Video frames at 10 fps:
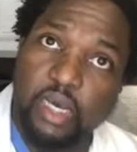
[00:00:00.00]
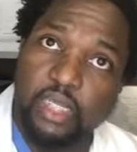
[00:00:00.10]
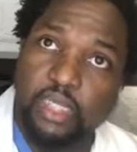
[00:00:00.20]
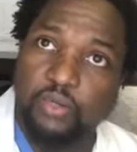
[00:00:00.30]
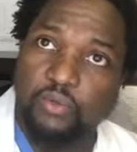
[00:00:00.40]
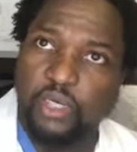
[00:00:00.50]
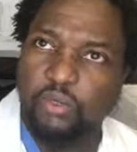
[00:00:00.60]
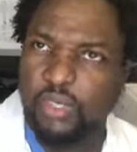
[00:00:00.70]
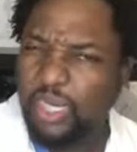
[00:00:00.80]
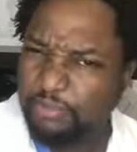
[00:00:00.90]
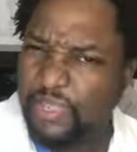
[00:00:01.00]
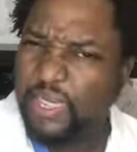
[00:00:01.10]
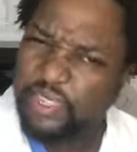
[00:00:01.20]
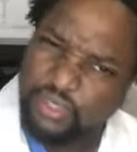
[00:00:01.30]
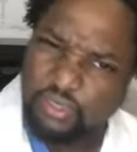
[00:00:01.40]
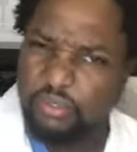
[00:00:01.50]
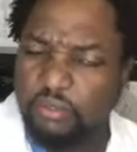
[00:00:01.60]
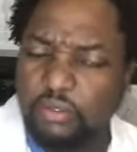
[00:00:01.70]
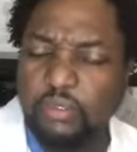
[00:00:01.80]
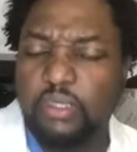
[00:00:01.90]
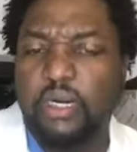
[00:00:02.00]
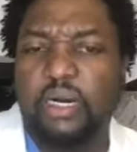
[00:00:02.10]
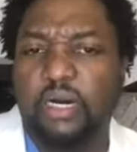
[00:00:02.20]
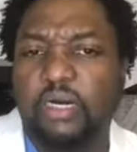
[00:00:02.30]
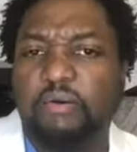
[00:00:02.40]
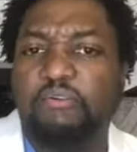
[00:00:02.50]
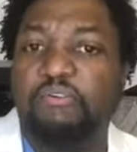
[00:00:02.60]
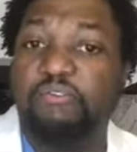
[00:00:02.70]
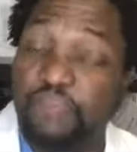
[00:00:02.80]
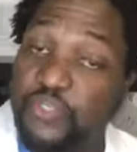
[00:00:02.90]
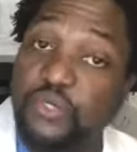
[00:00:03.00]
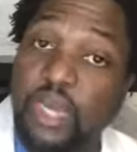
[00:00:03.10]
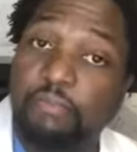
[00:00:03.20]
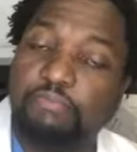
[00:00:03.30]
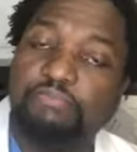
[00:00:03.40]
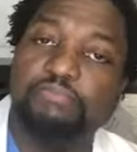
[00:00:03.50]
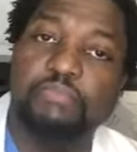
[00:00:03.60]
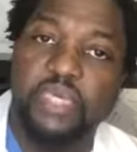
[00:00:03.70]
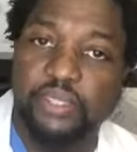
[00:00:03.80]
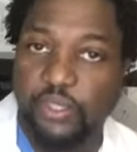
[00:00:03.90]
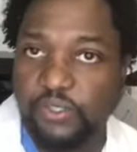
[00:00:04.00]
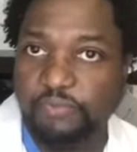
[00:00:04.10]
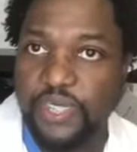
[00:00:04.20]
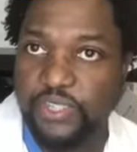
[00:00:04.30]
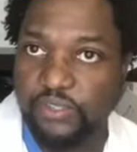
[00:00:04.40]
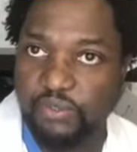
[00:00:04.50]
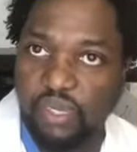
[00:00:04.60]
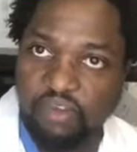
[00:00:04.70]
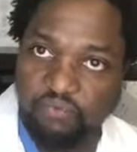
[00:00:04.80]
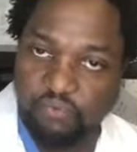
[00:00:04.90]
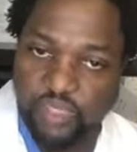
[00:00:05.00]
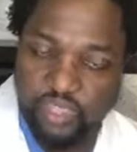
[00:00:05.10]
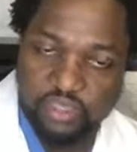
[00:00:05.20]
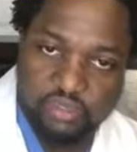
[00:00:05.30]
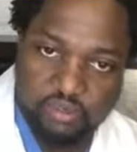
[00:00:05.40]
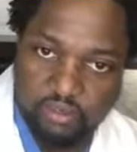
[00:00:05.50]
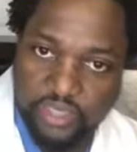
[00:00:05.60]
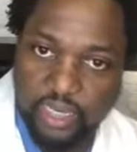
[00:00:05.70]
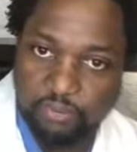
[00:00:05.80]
a little known complication, foot drop in those patients who have weakness on